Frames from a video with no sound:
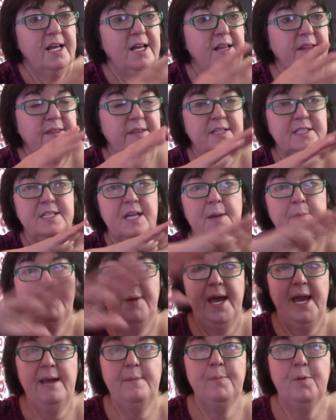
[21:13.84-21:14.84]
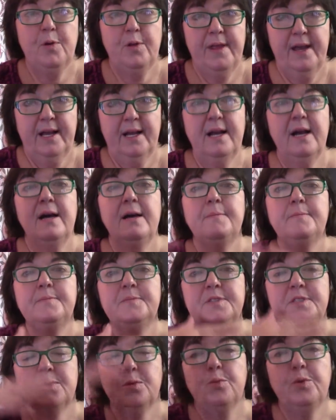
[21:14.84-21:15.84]
there's a paper that
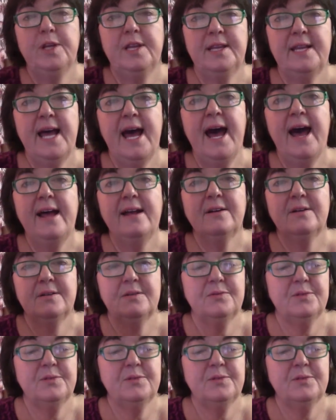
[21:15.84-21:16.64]
comes with that